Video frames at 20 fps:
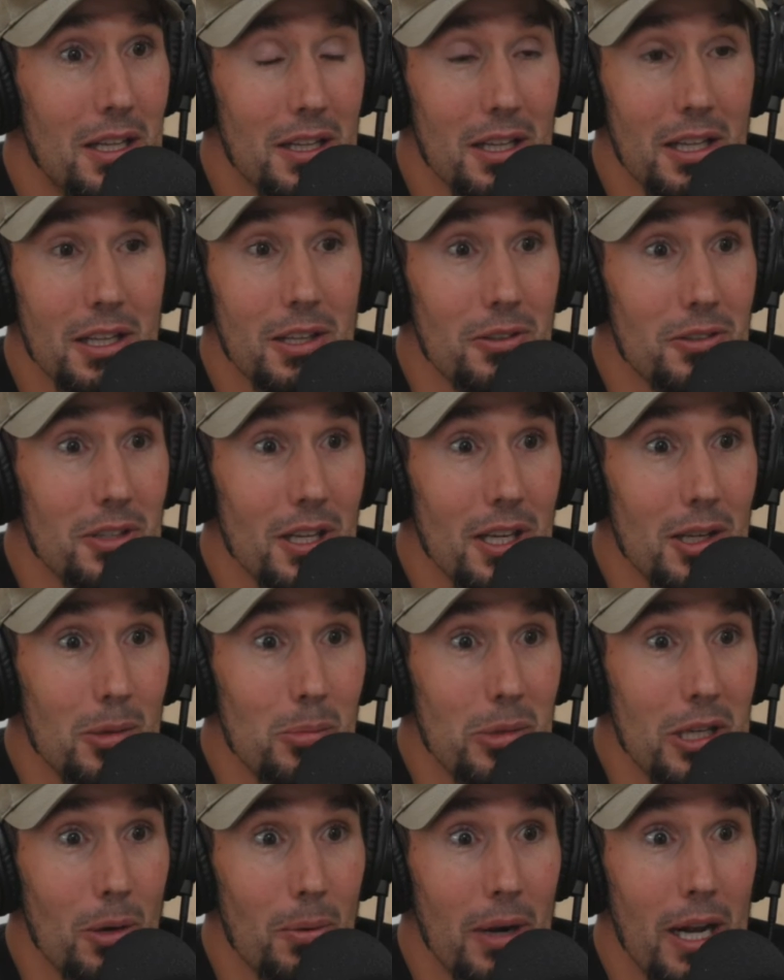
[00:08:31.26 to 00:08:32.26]
like you say,
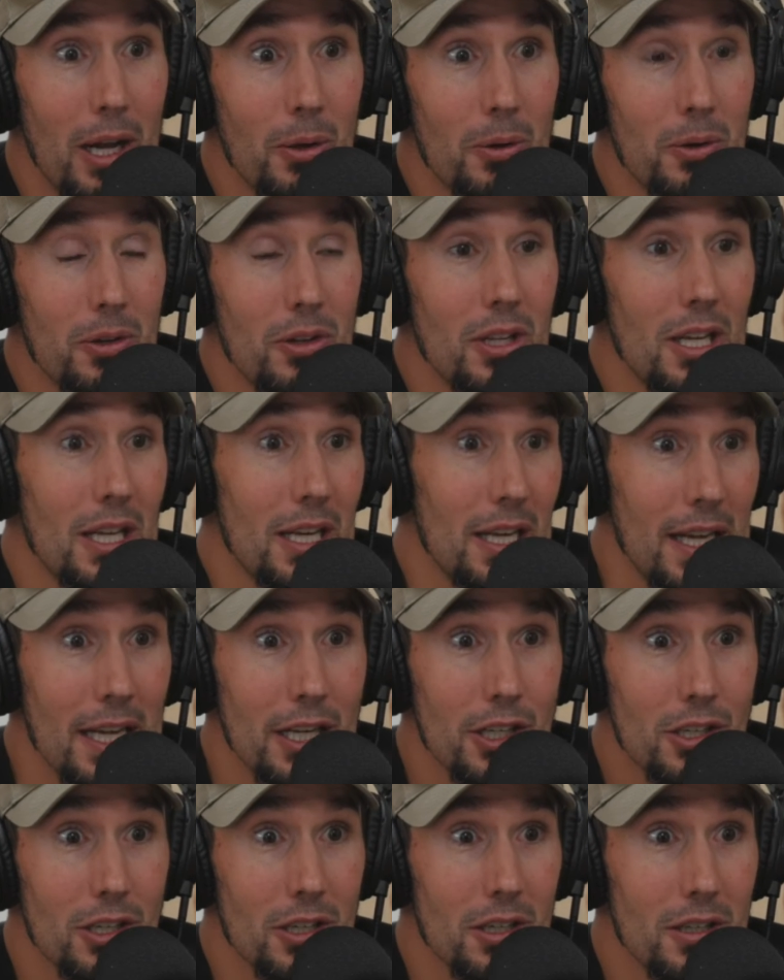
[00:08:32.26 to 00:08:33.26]
be around in
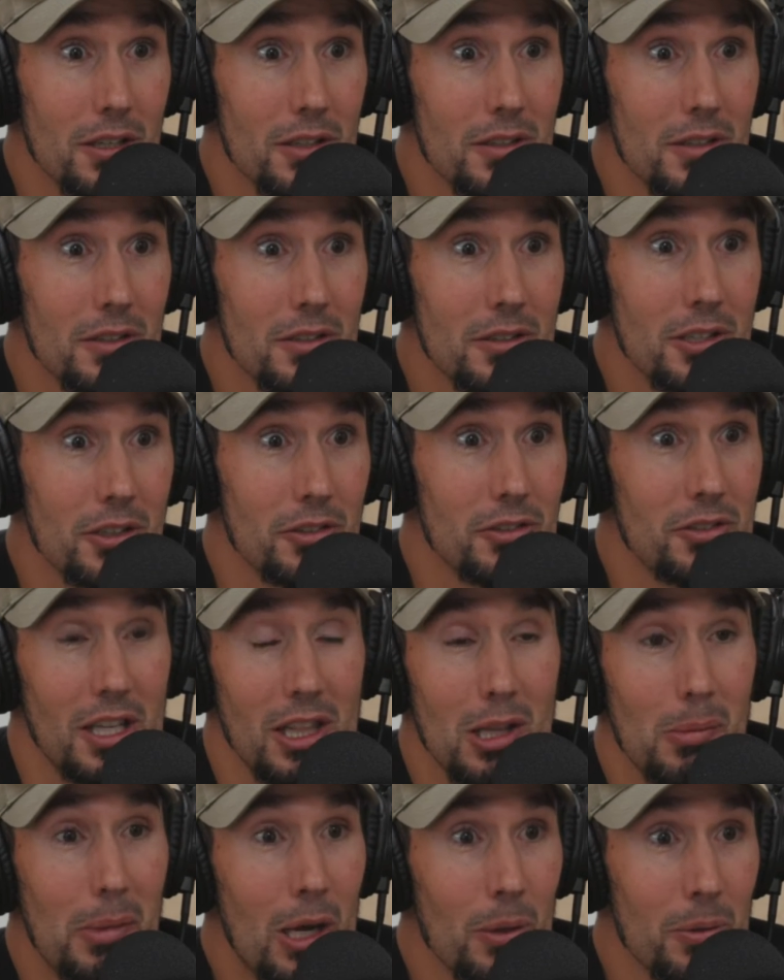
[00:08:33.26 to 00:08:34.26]
nature, just in
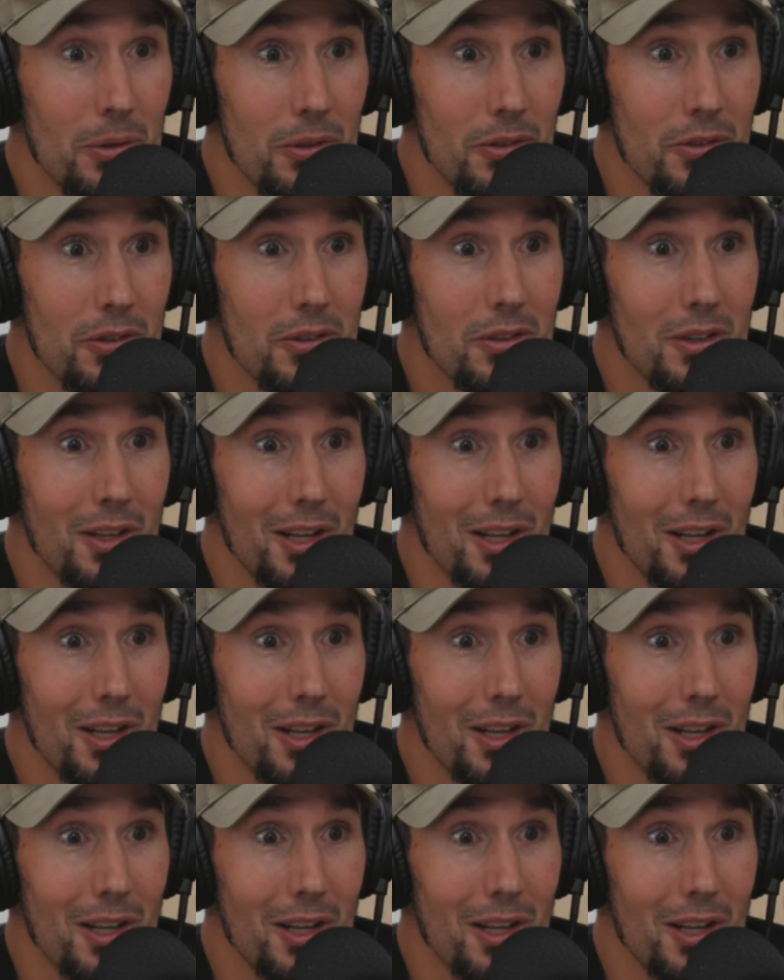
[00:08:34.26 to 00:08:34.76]
the mountains.